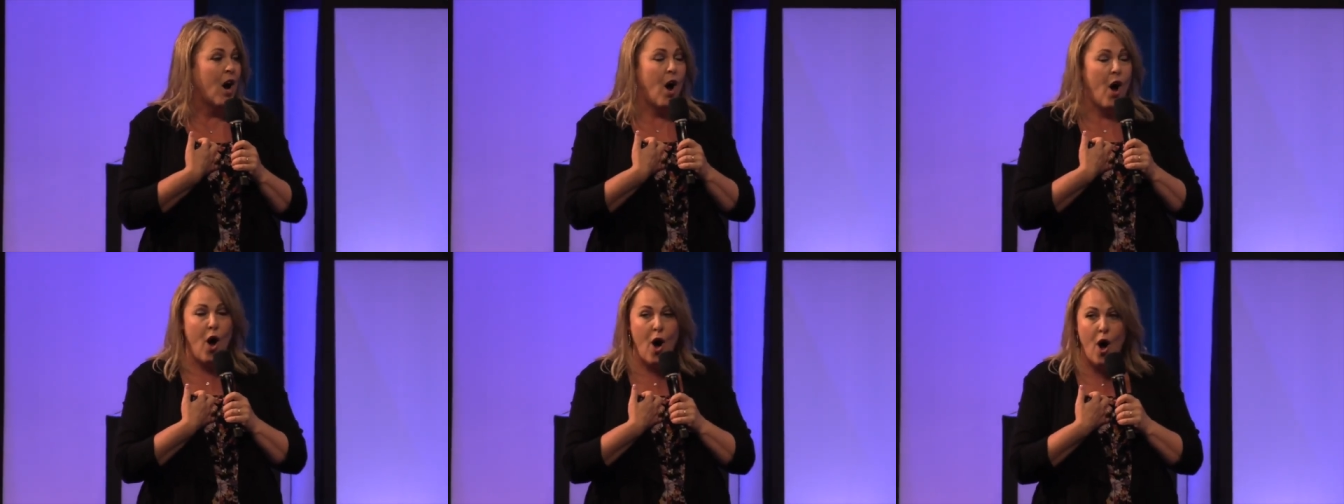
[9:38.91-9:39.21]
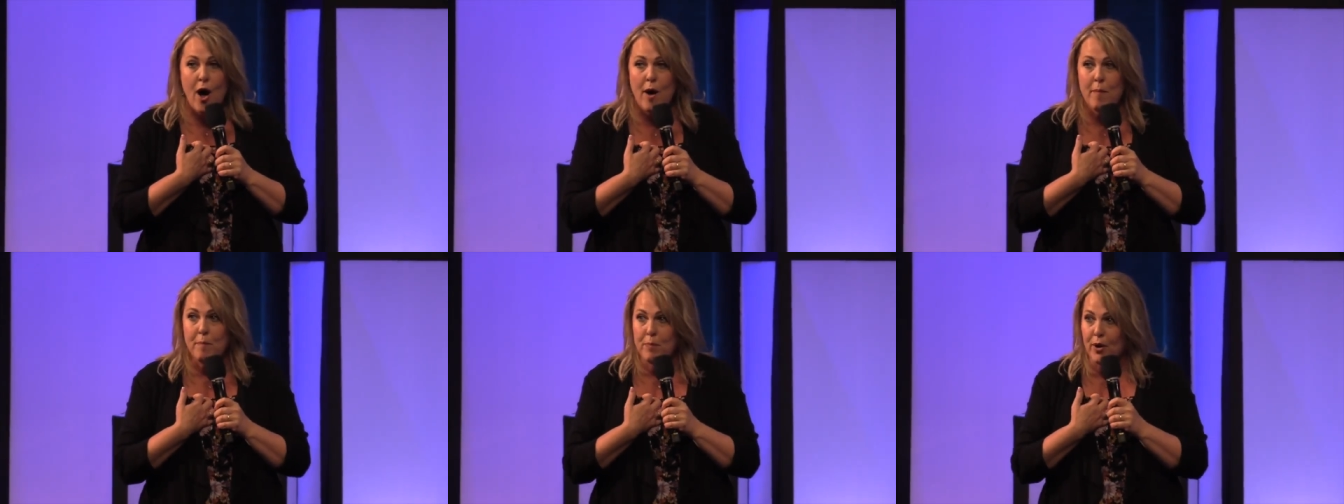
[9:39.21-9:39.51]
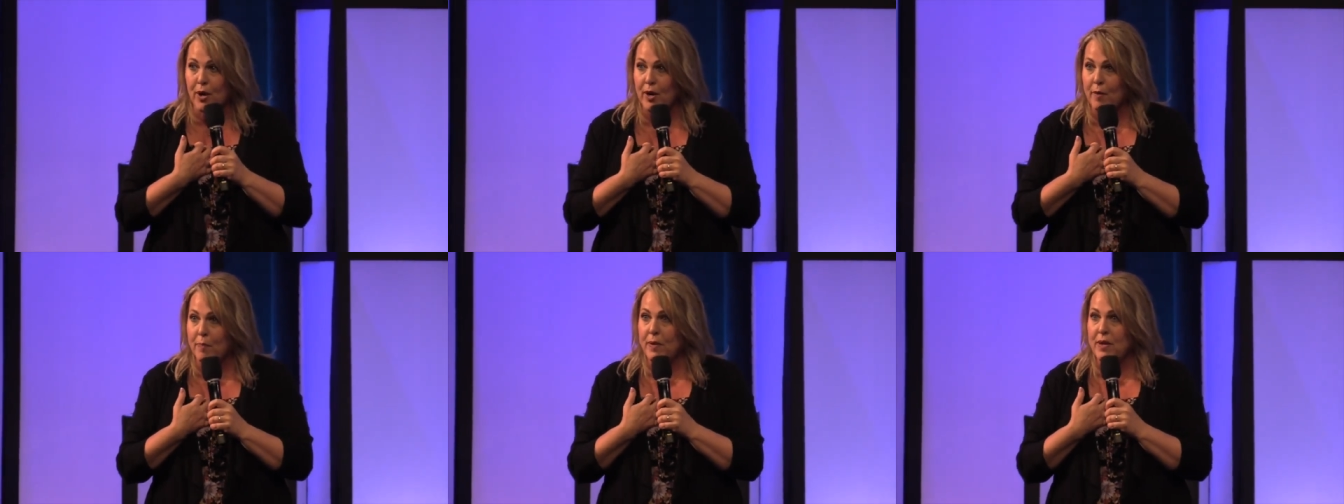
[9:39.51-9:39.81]
on
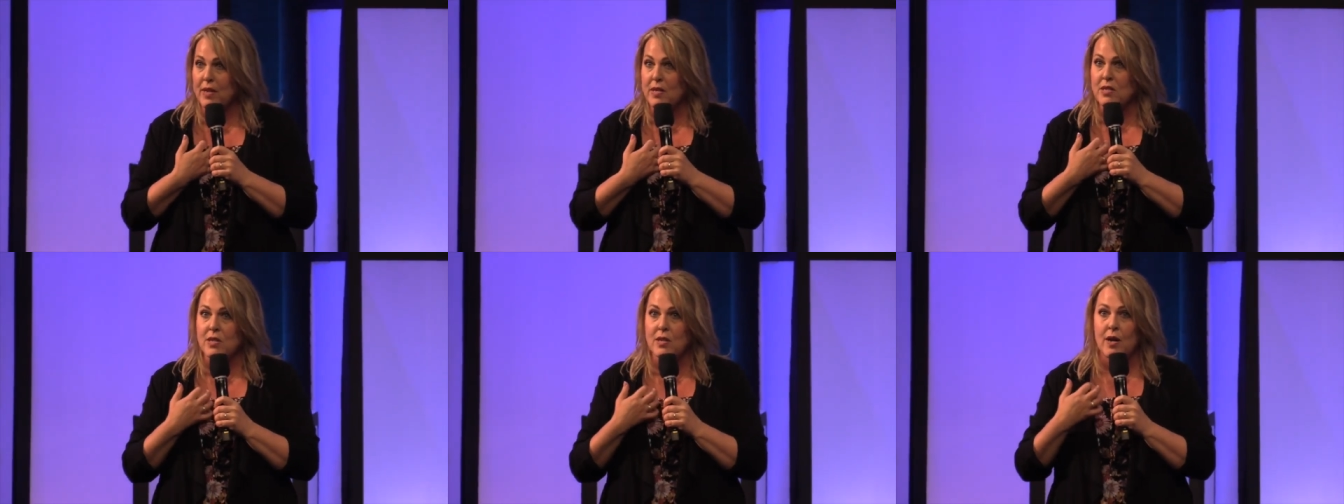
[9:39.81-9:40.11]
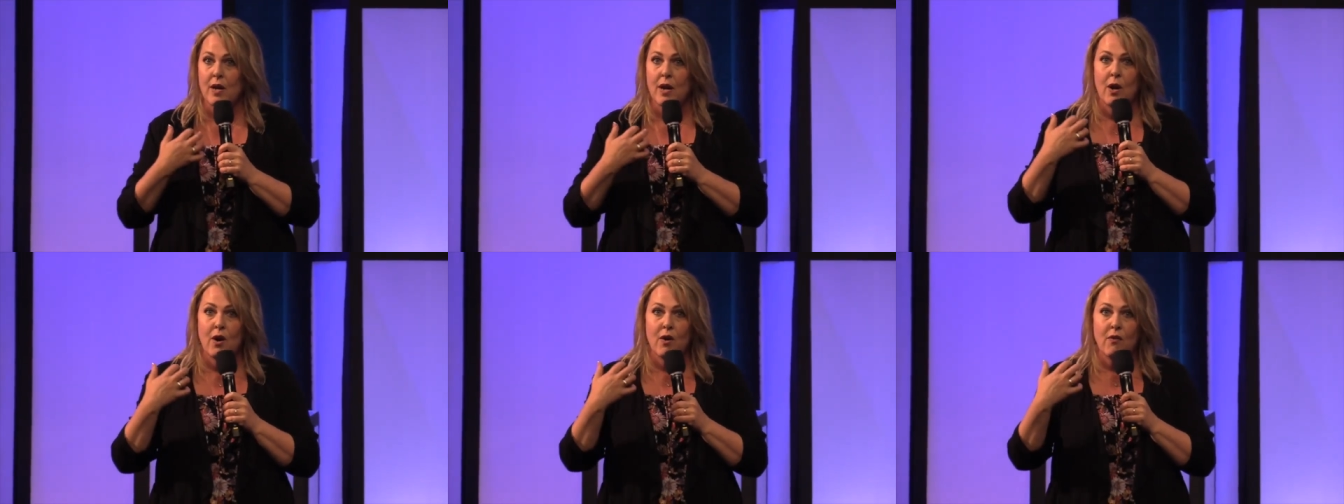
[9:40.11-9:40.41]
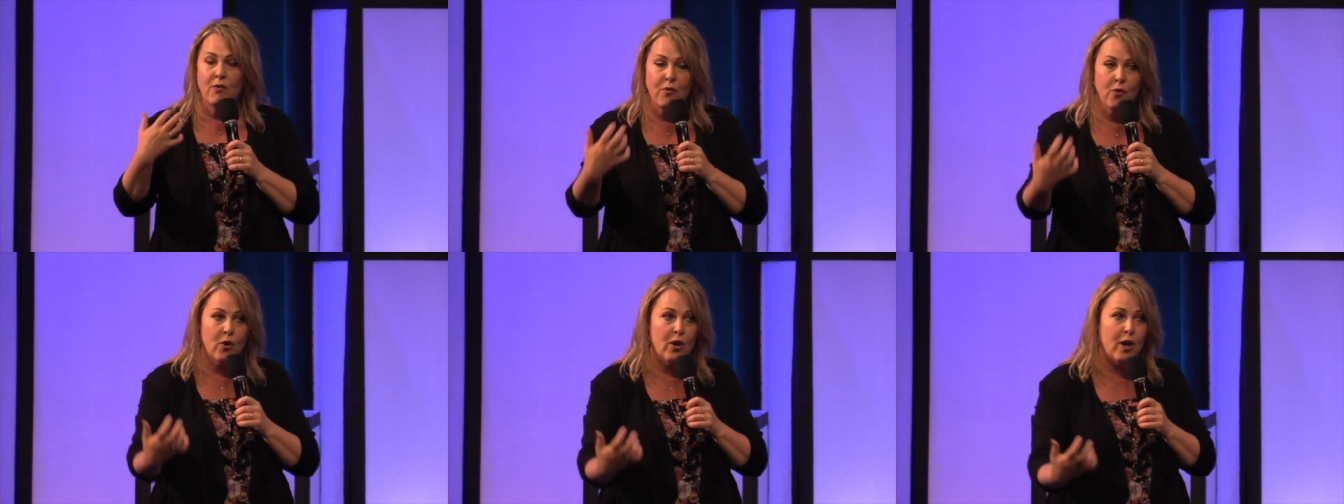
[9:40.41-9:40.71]
purpose
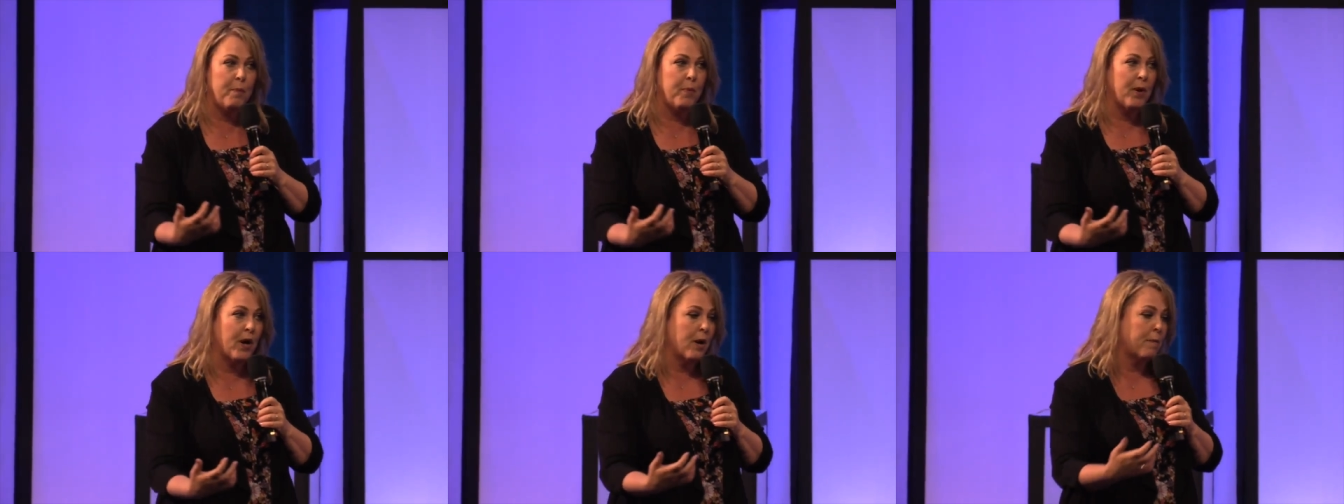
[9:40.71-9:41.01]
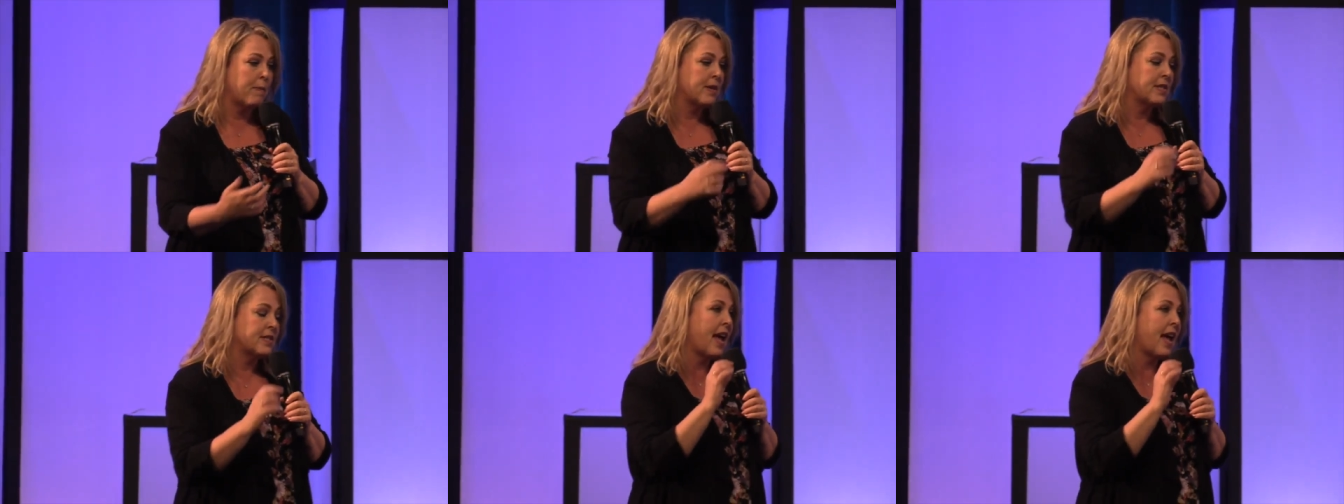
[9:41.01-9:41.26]
for a purpose,